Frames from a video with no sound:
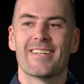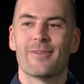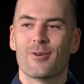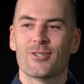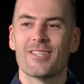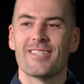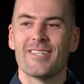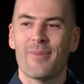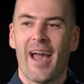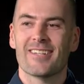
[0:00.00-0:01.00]
and
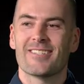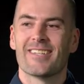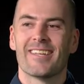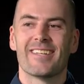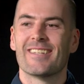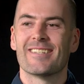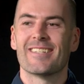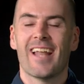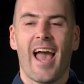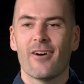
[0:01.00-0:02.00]
emergency patches
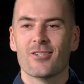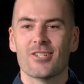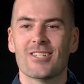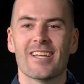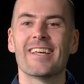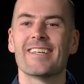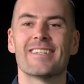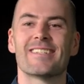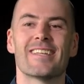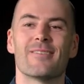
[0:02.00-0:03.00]
and
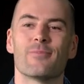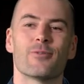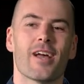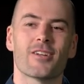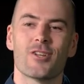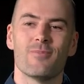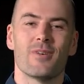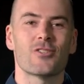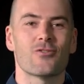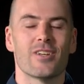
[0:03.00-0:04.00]
outages and production
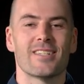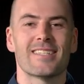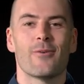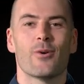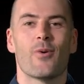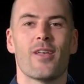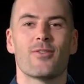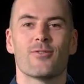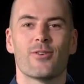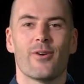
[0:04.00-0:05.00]
mysteries that we
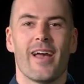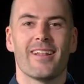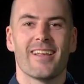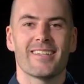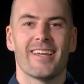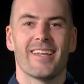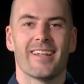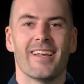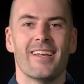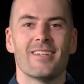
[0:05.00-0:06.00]
went through at
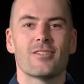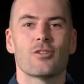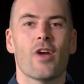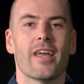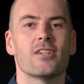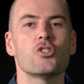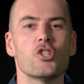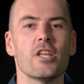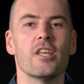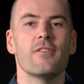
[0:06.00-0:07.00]
LinkedIn to try and
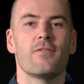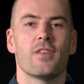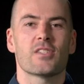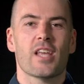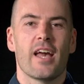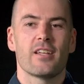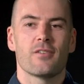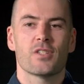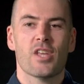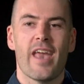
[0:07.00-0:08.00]
achieve this kind
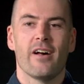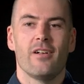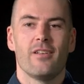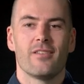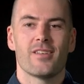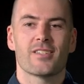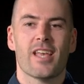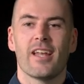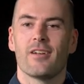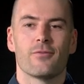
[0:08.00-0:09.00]
of scale, this
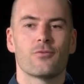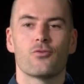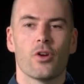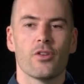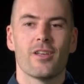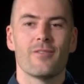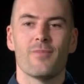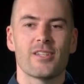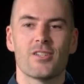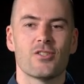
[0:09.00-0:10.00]
kind of trillion
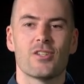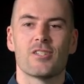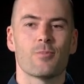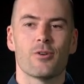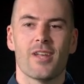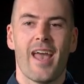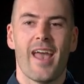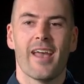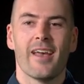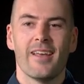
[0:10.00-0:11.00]
messages per
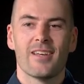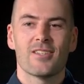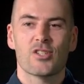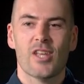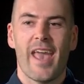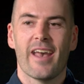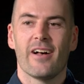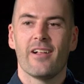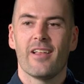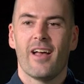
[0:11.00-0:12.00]
day
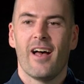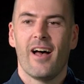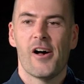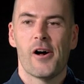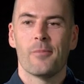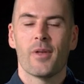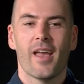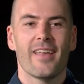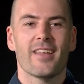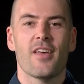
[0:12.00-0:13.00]
scale. And
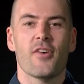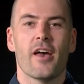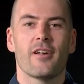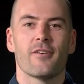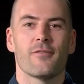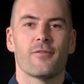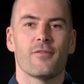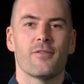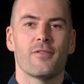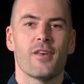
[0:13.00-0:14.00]
then I thought of
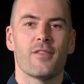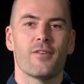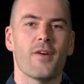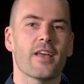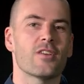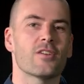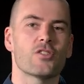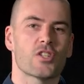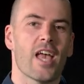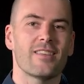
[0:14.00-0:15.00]
the fact that you could
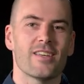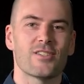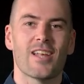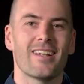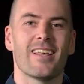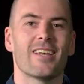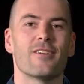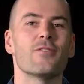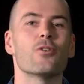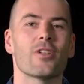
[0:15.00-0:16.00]
just get this suddenly in
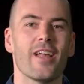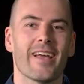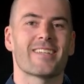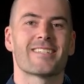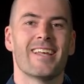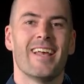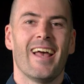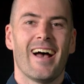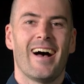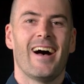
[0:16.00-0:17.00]
a few clicks.
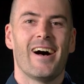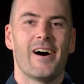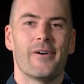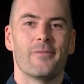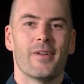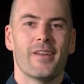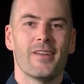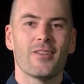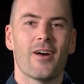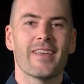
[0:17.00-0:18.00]

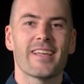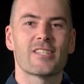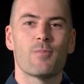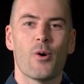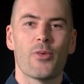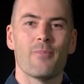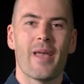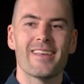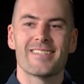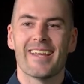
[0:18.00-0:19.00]
You know, I think it's both
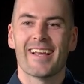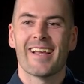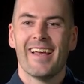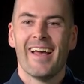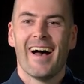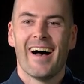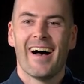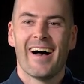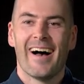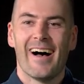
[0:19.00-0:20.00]
amazing,
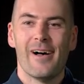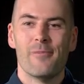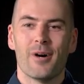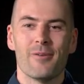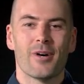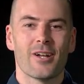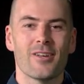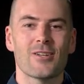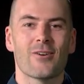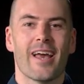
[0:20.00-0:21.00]
but
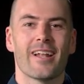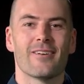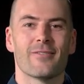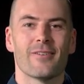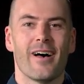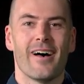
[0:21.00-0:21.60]
also kind of